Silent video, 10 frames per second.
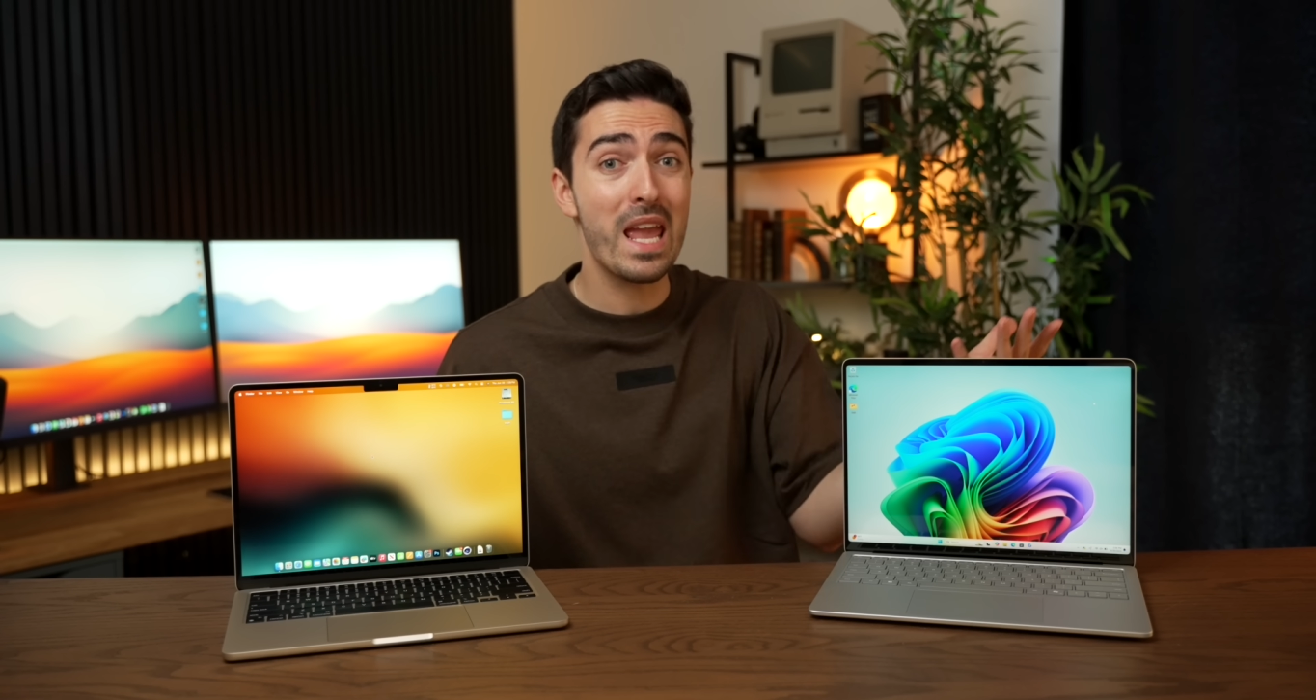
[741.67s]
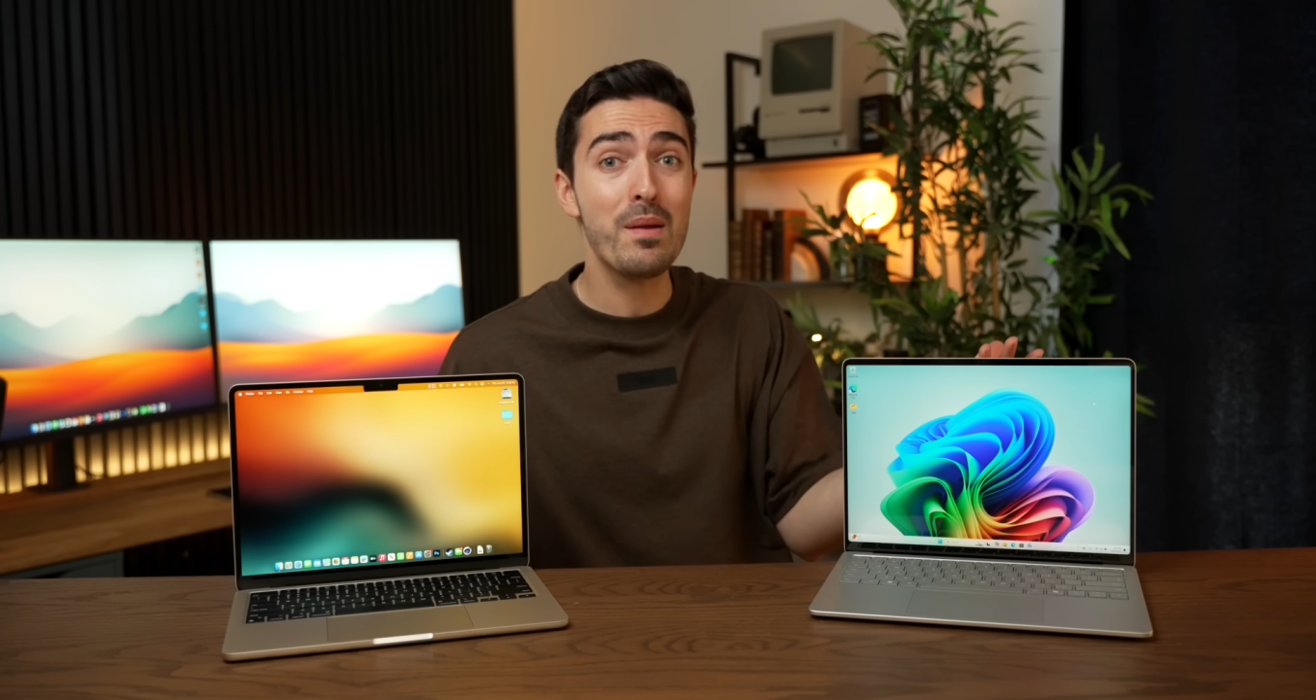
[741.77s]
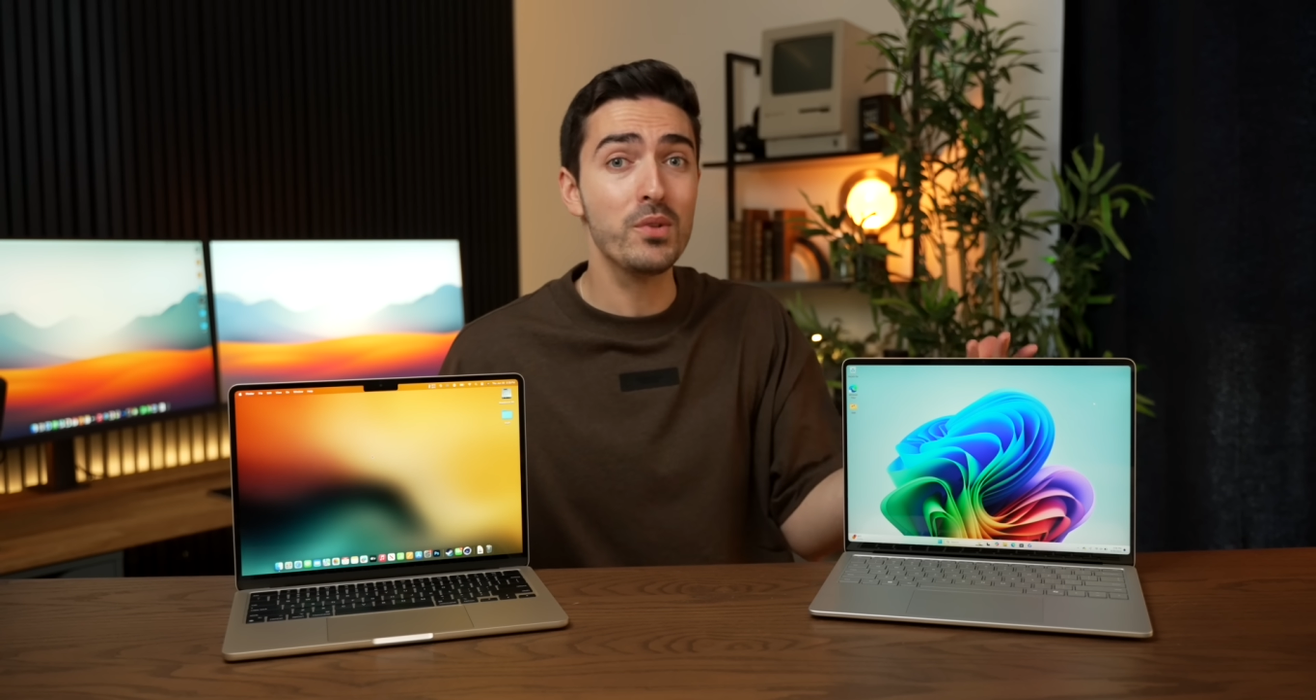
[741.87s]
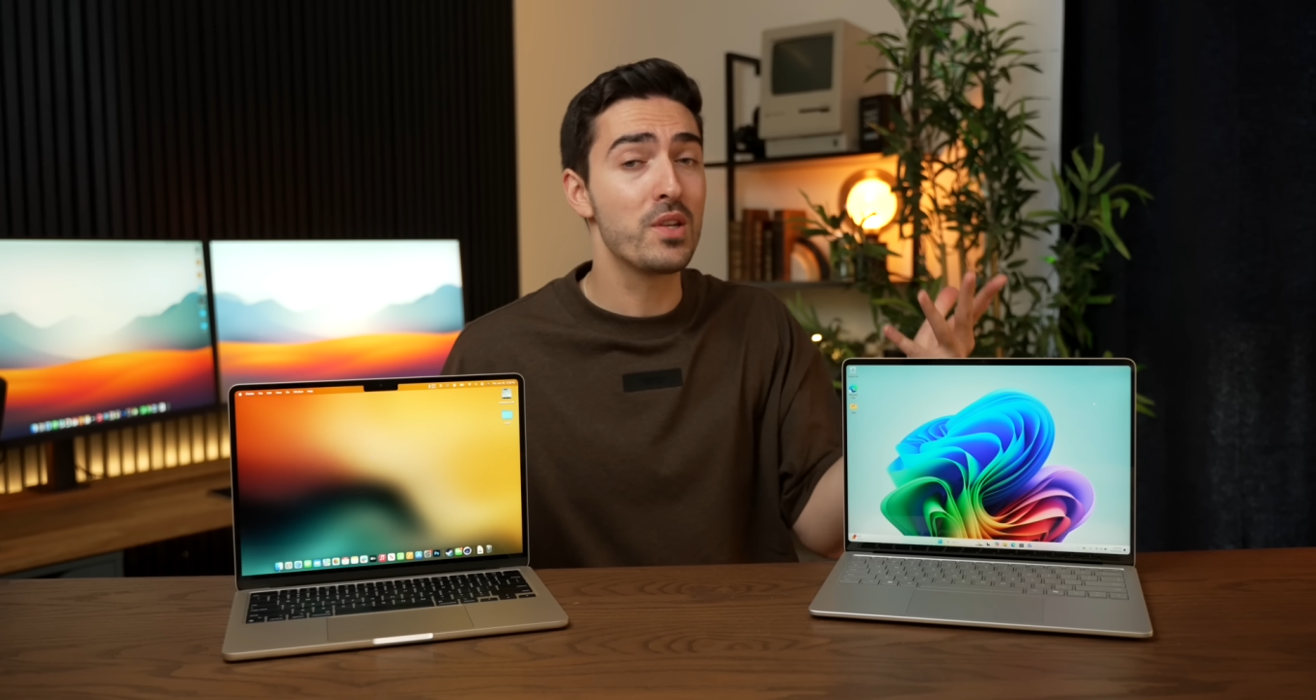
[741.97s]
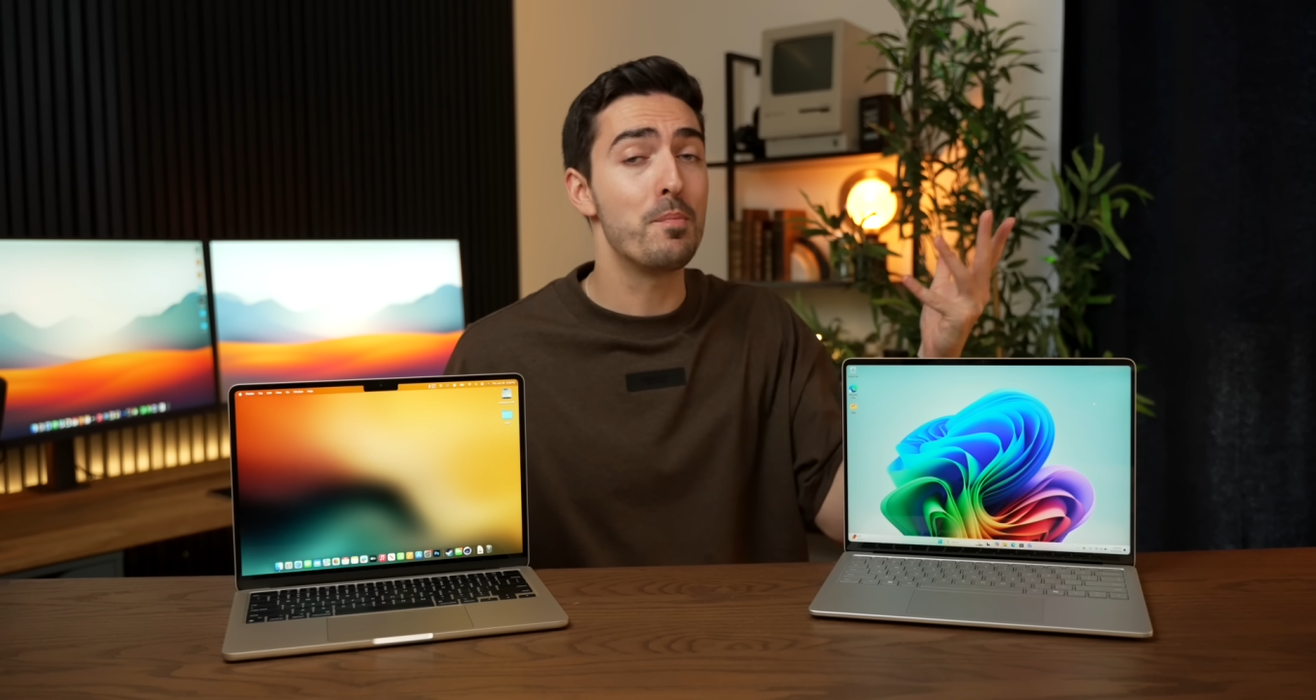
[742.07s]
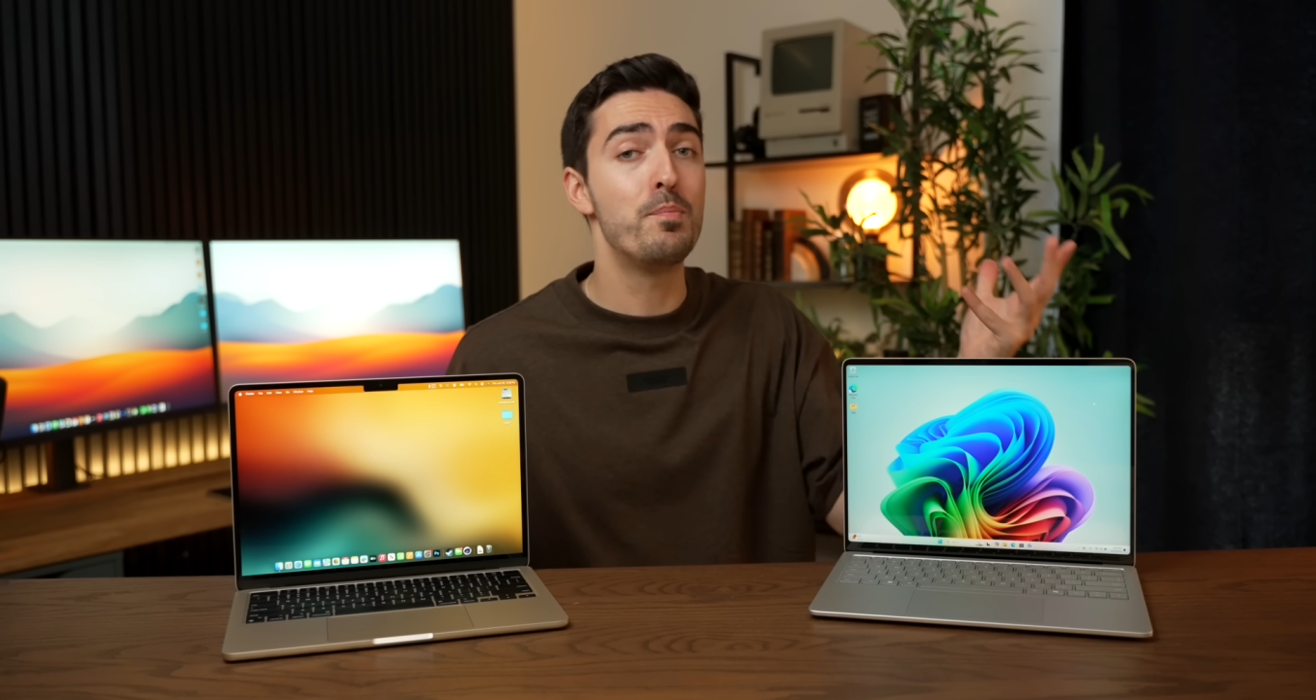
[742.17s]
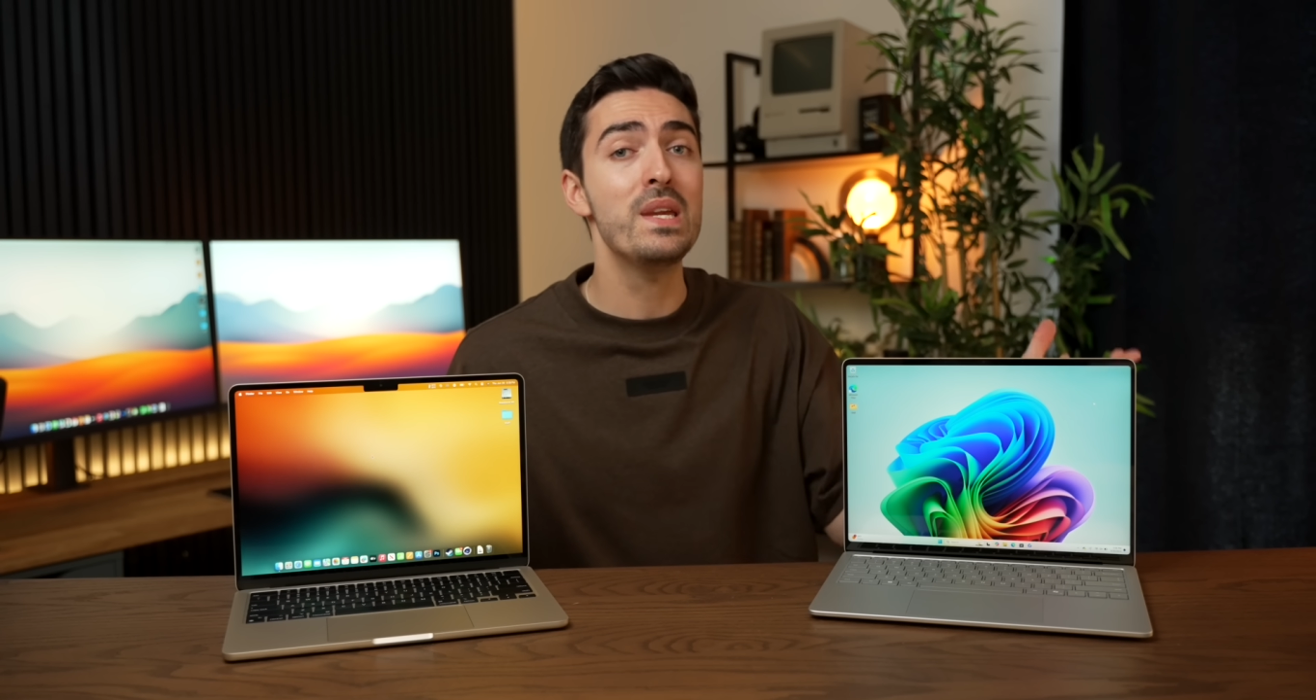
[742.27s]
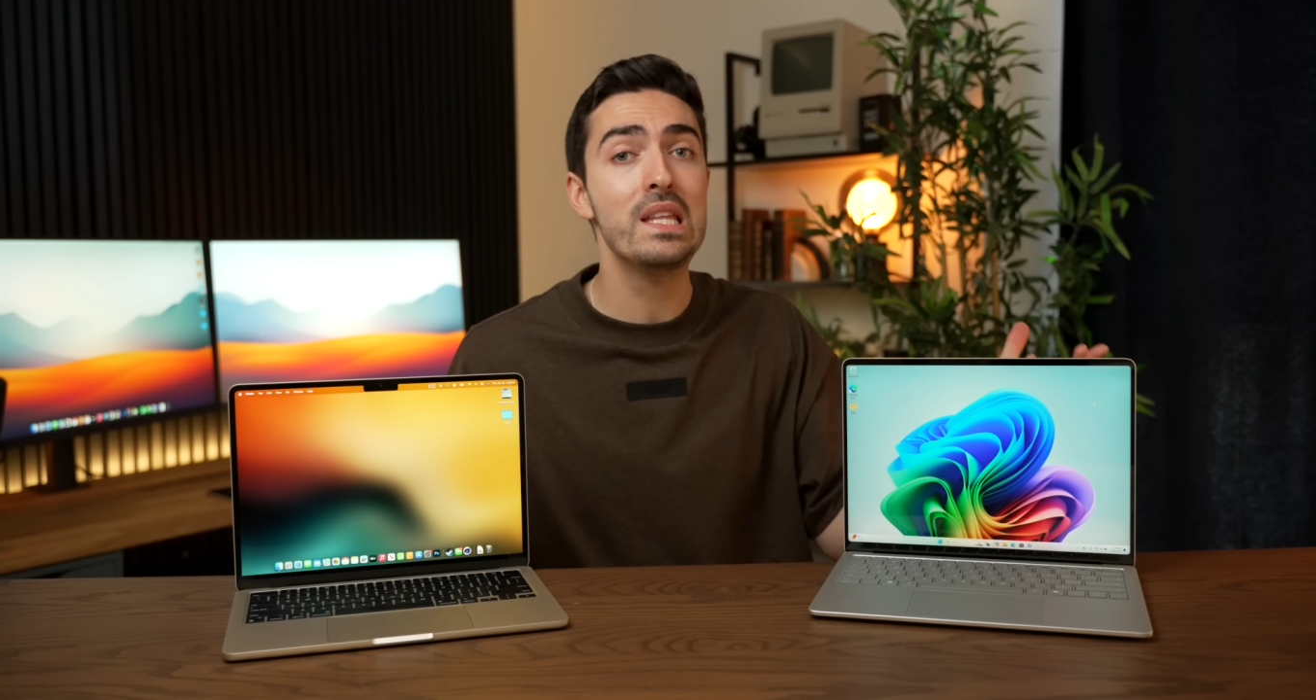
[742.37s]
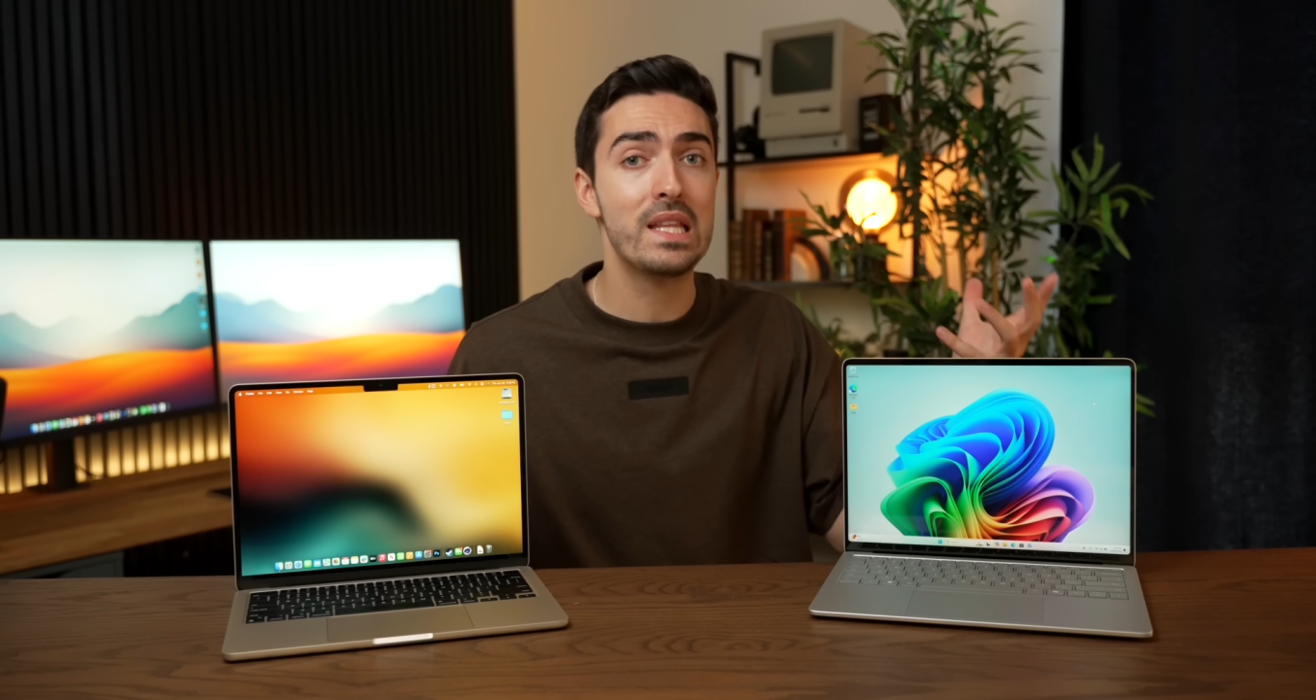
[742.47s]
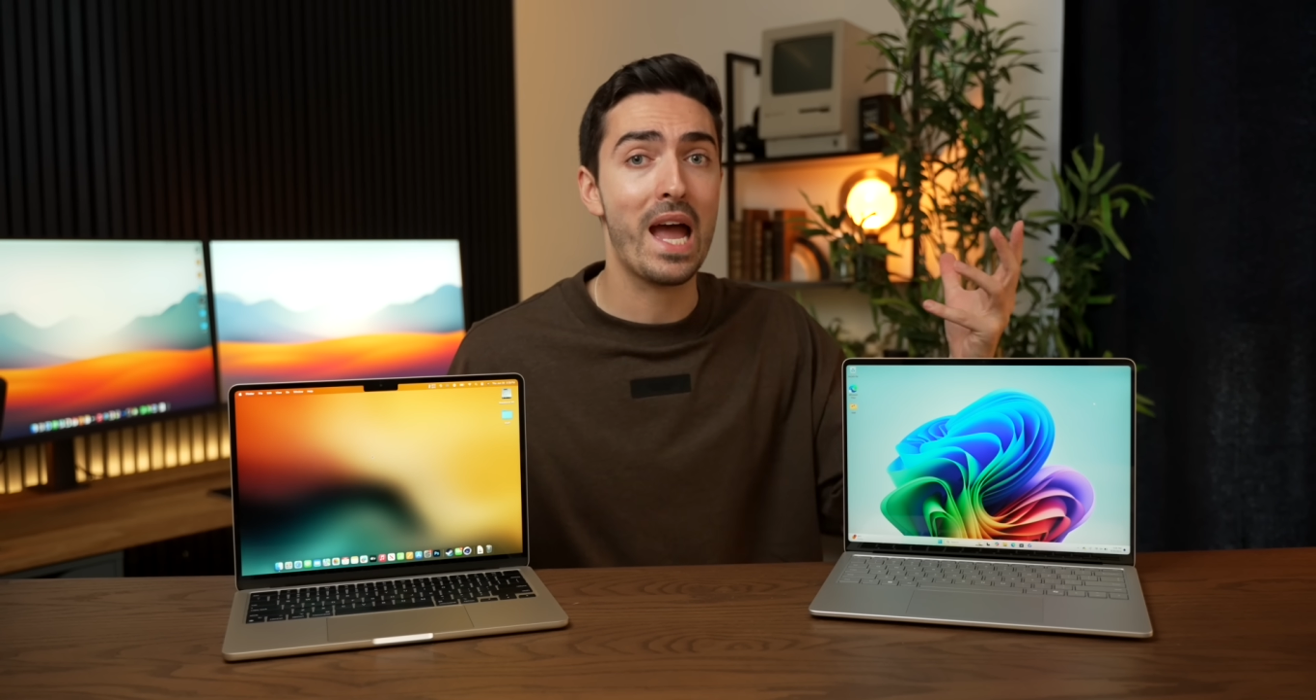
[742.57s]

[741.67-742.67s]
able to beat